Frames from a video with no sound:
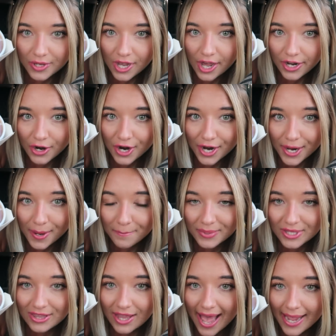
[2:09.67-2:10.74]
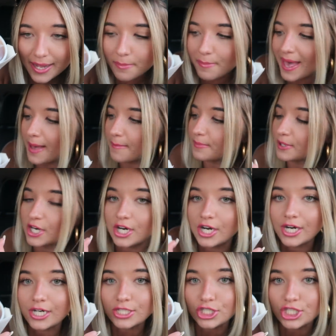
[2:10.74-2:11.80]
we got our black
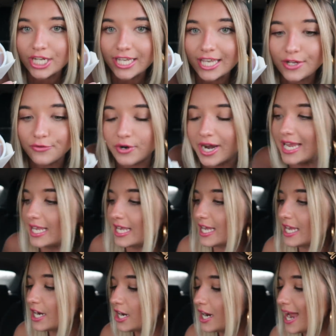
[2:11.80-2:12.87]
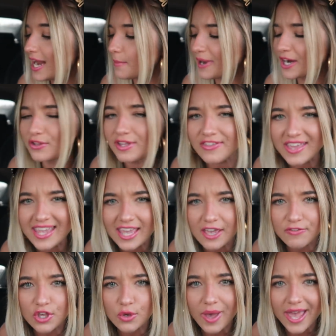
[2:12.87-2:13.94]
pepper chicken right here and apparently they
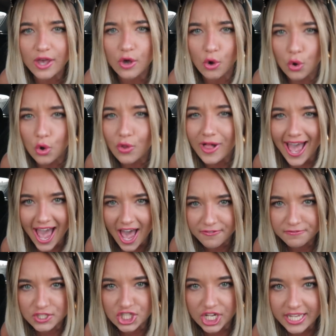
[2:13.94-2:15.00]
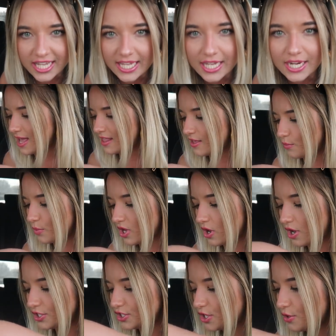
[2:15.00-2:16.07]
give you a whole half chicken. And then we
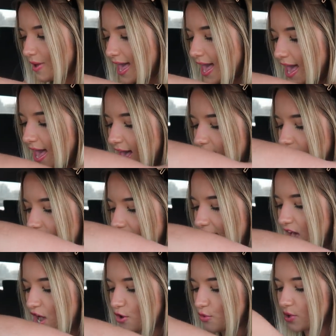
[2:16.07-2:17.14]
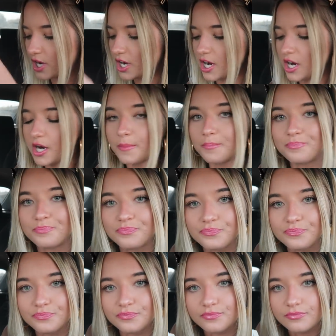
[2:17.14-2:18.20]
also have our,
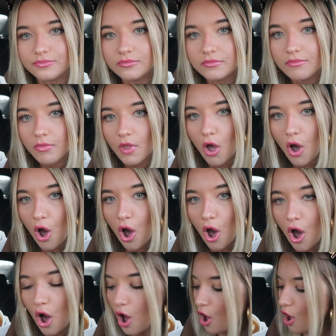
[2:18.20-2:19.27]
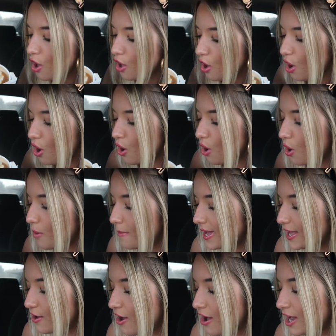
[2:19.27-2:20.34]
oh
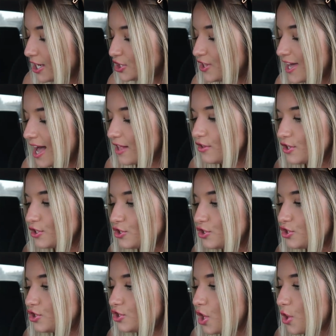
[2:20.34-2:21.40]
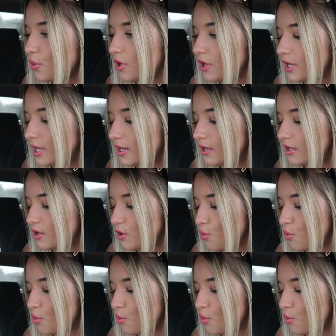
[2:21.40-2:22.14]
my gosh, that looks so good.